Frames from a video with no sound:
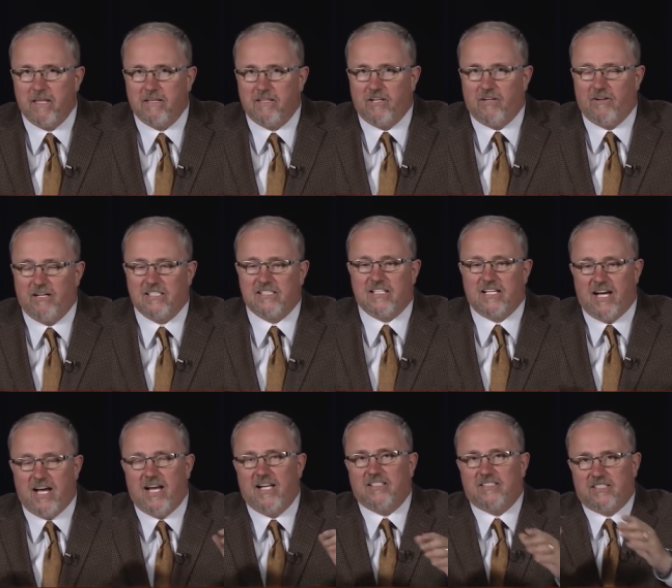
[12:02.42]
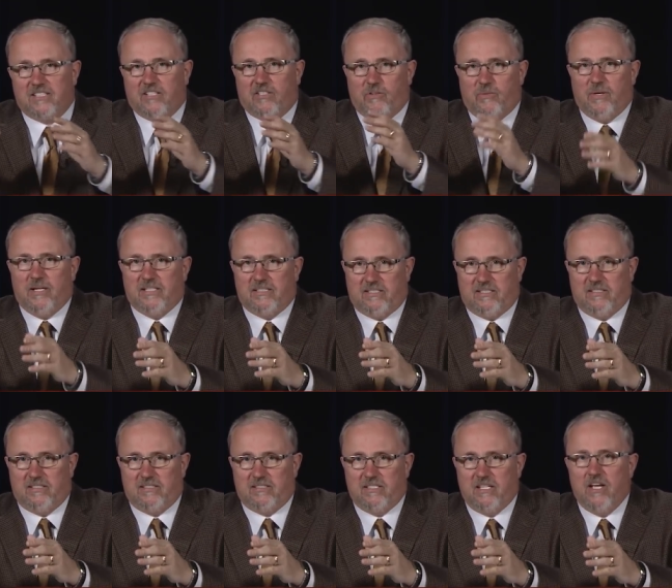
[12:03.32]
There is
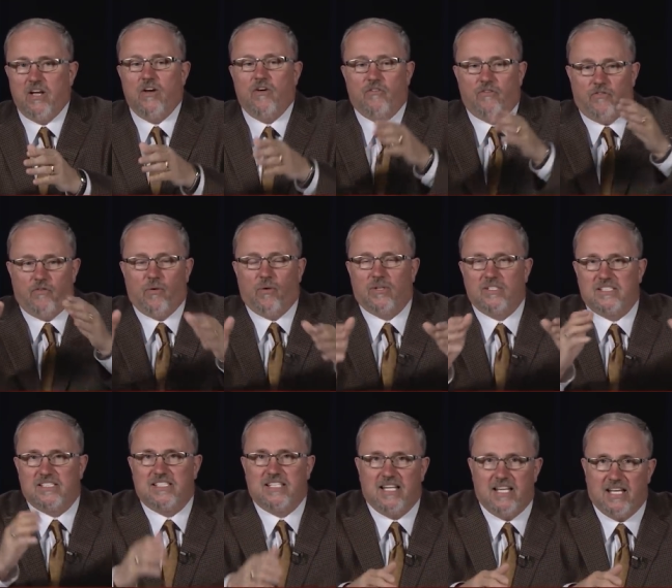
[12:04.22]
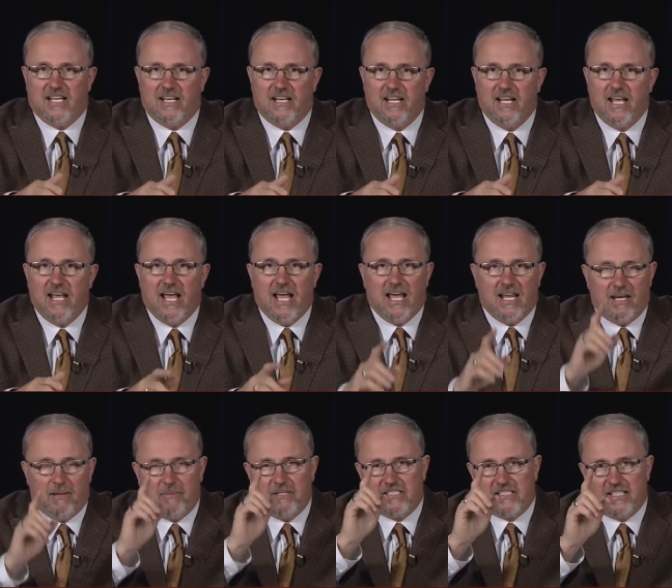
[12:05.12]
consequences for sin. And
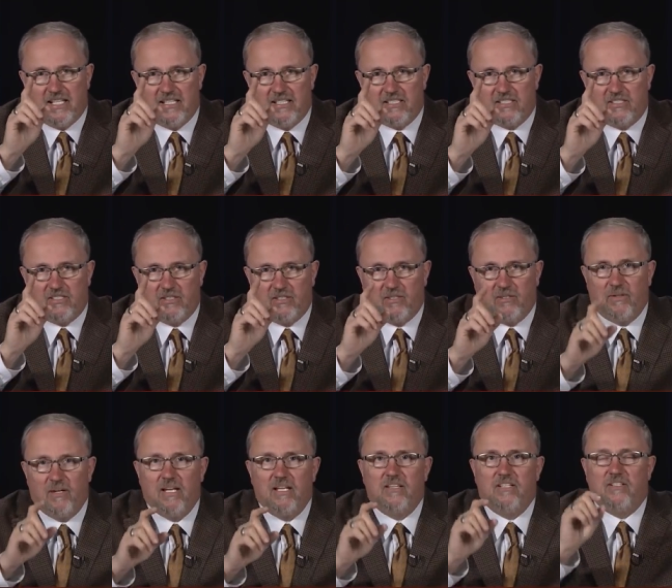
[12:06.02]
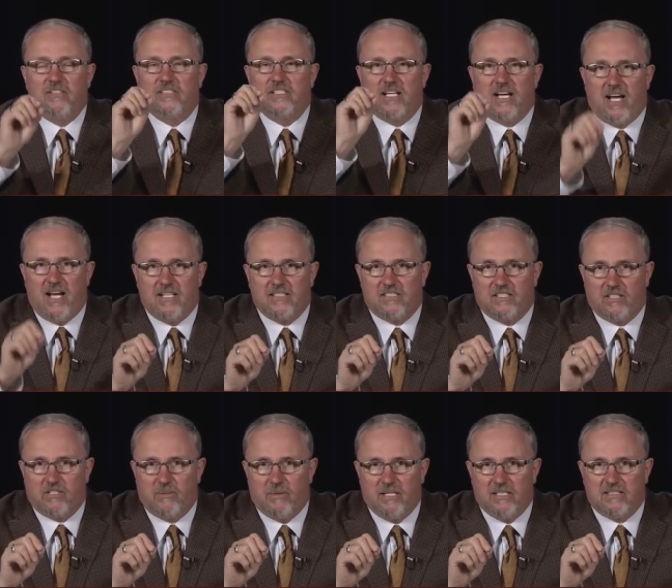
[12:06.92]
let me say this to you. There's
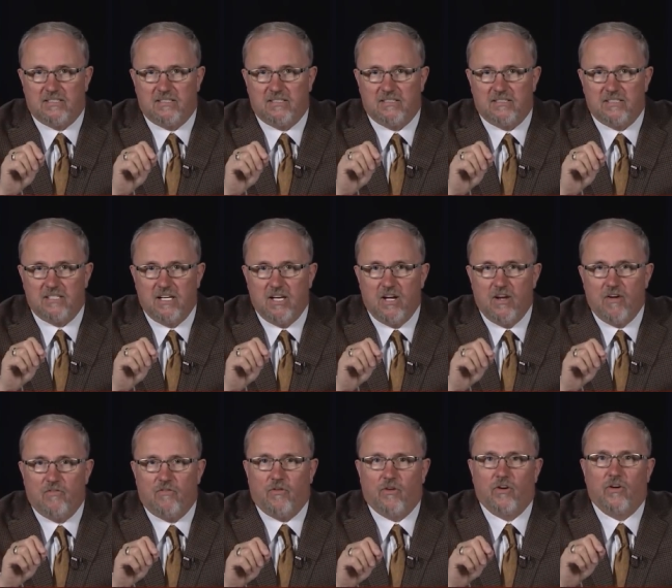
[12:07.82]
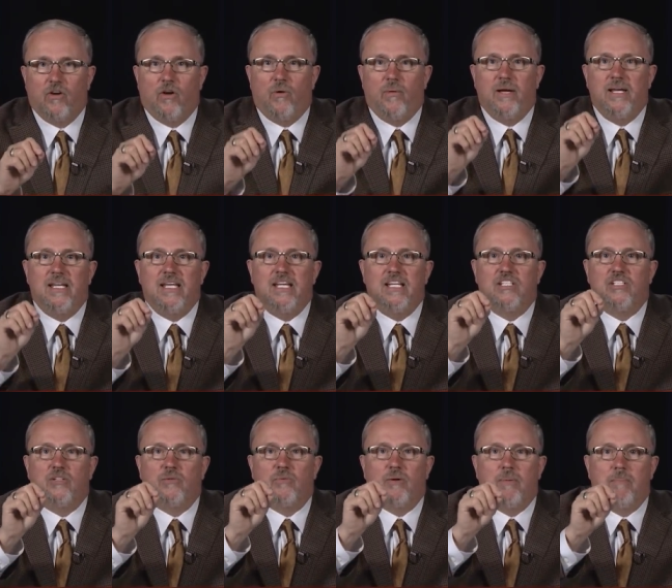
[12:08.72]
consequences for going
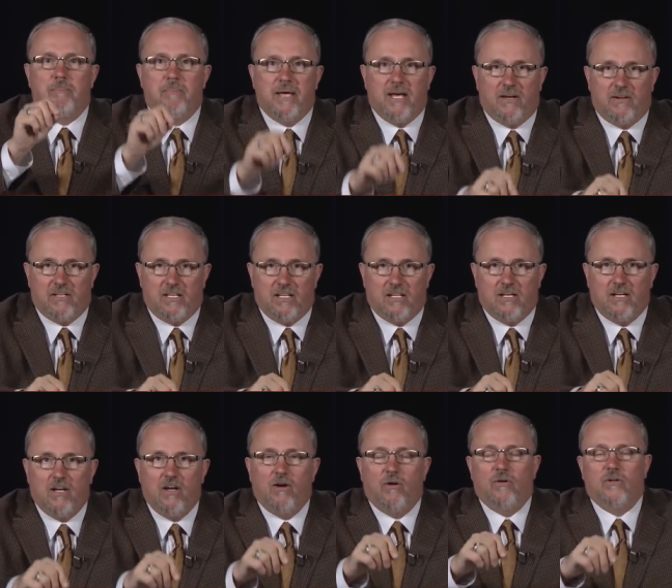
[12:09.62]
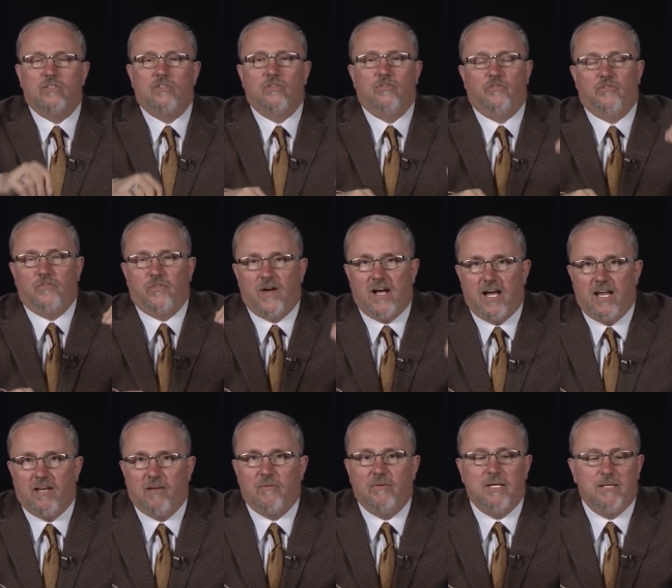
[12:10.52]
into rebellion or to
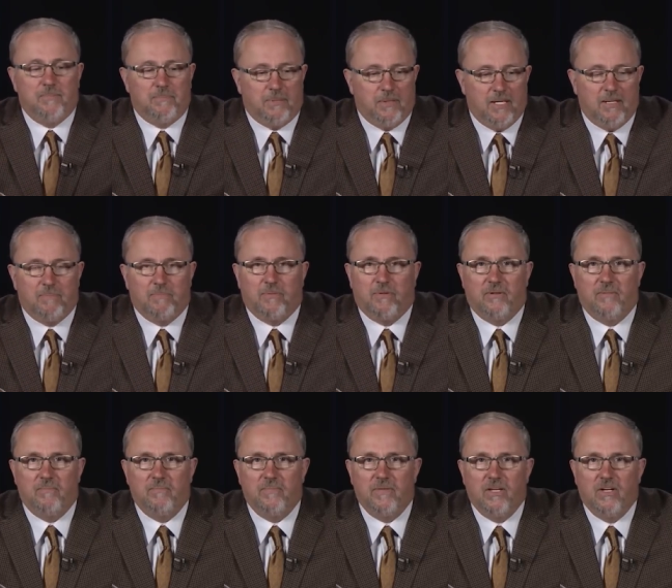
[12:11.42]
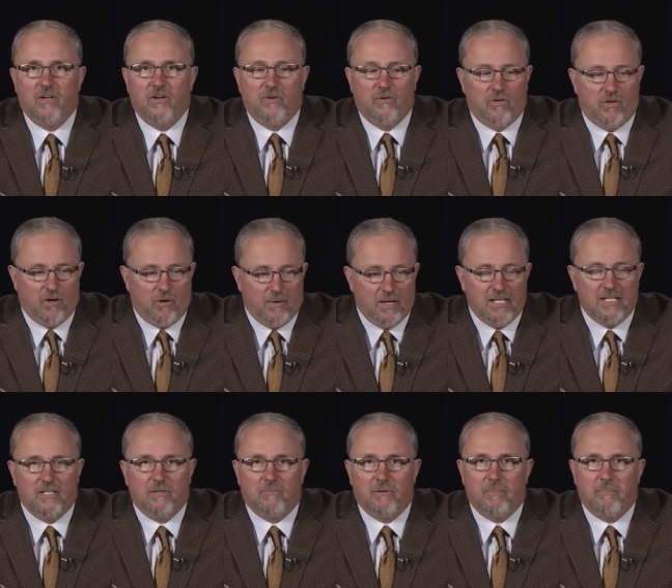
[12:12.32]
following people who go
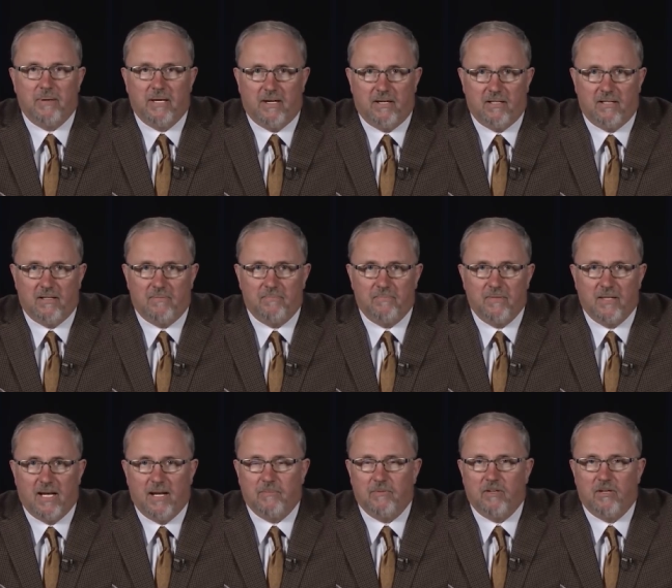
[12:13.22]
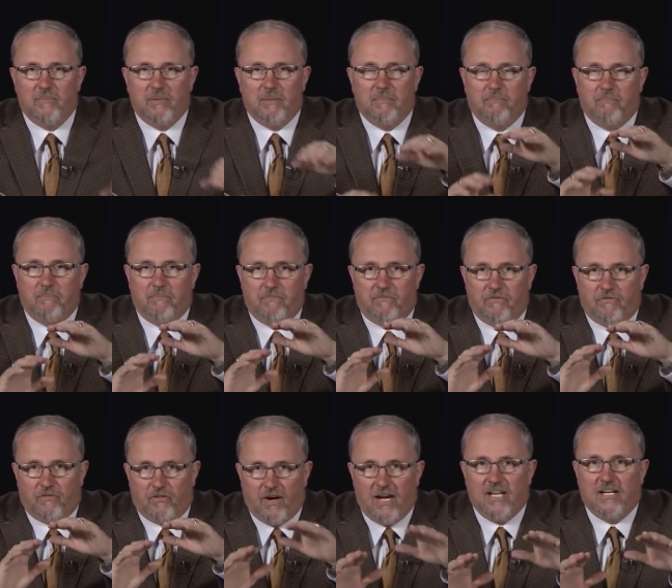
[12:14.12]
into rebellion. I'm going to be
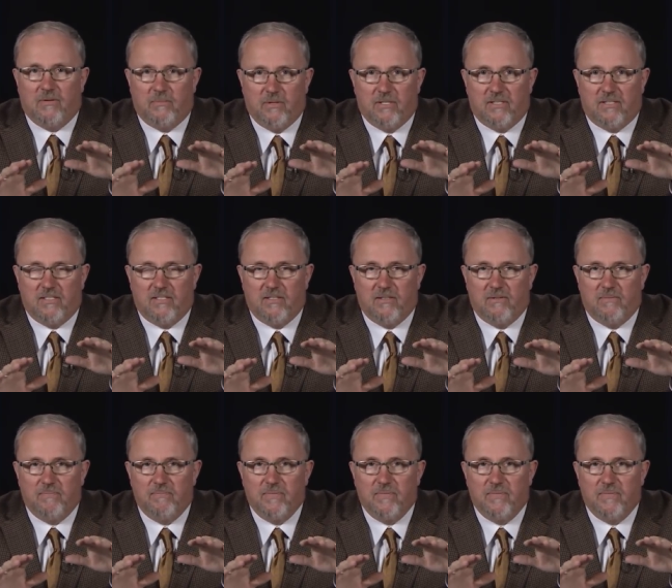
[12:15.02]
frank with you.